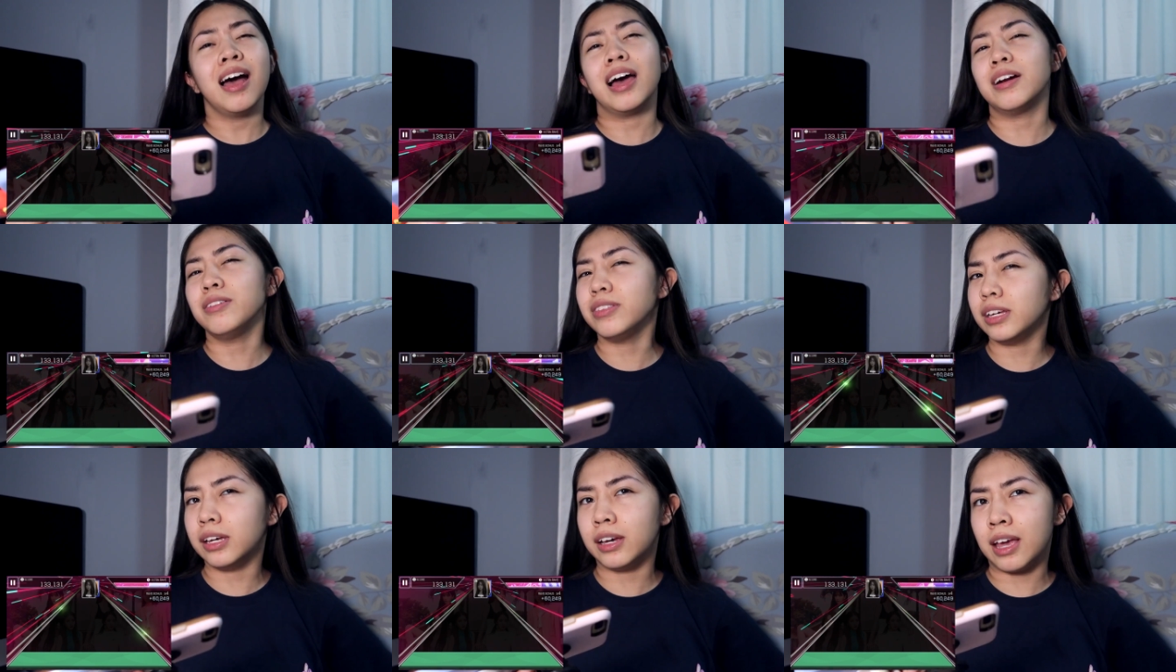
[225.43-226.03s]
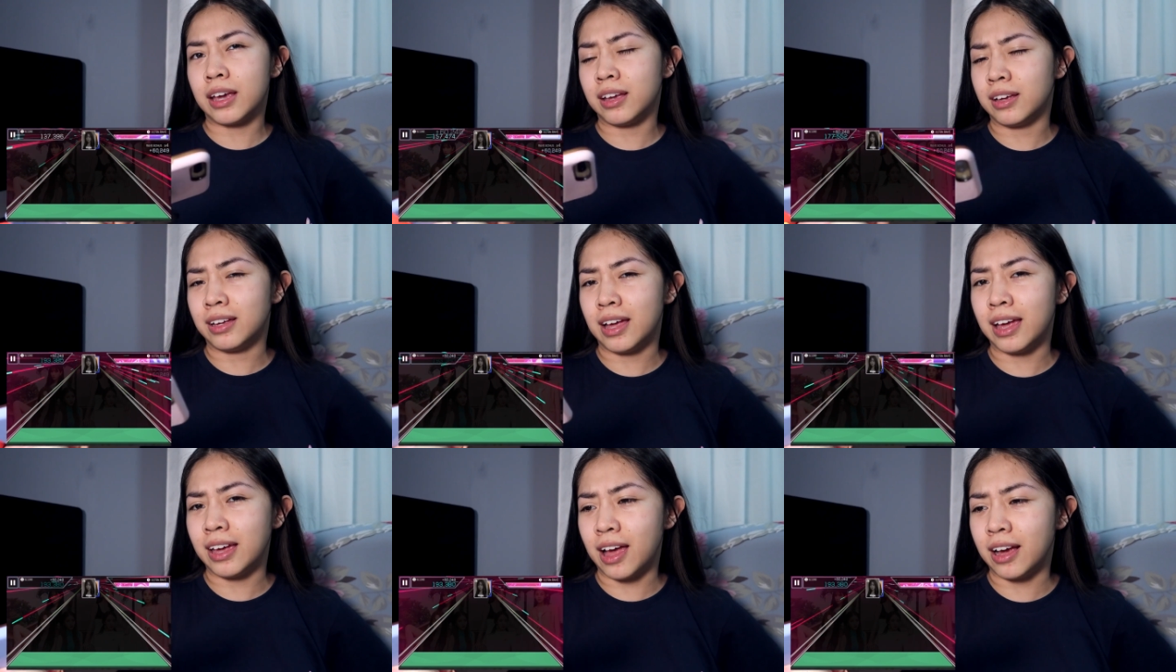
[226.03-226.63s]
I don't think I, got,
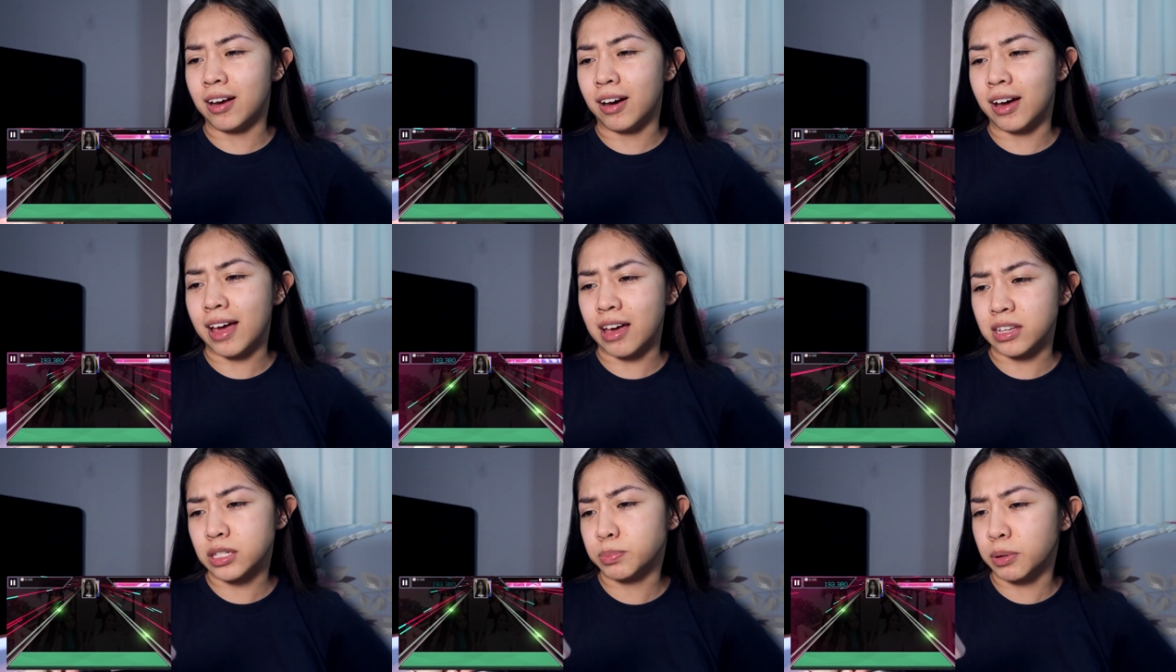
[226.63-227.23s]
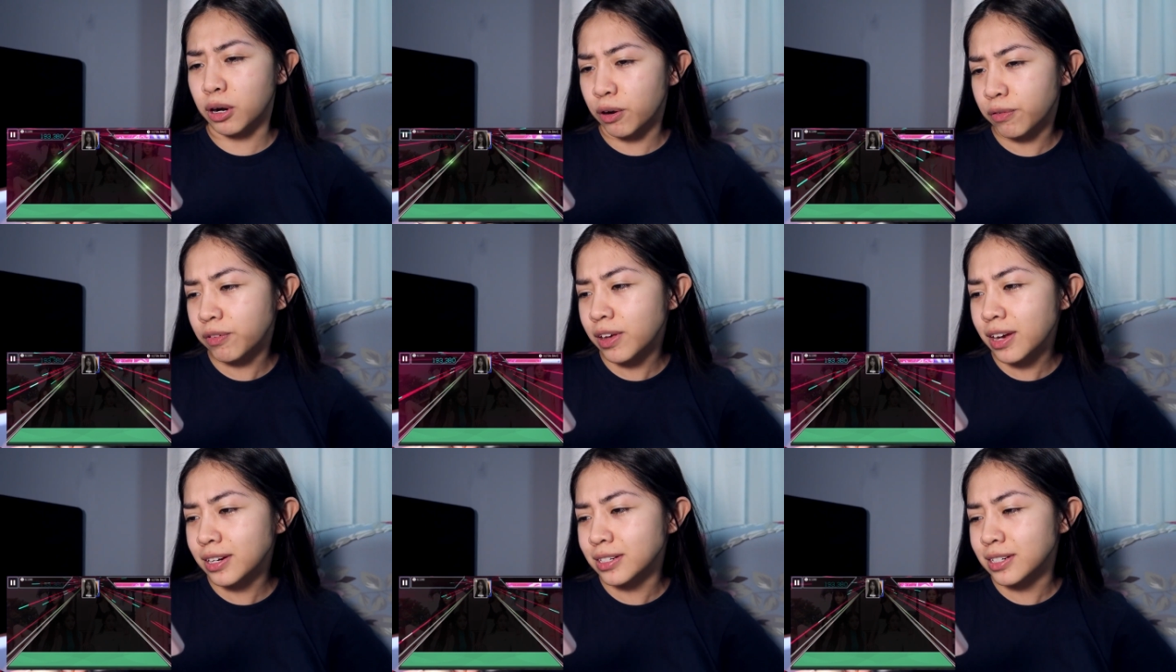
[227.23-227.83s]
I, I got
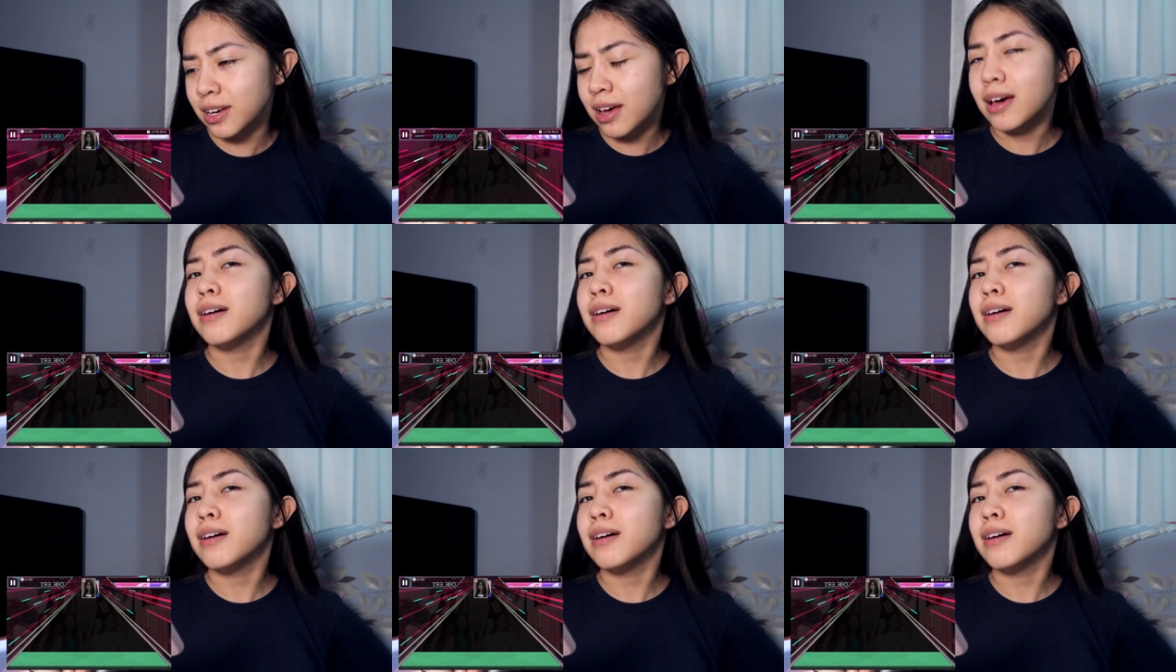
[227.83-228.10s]
perfect,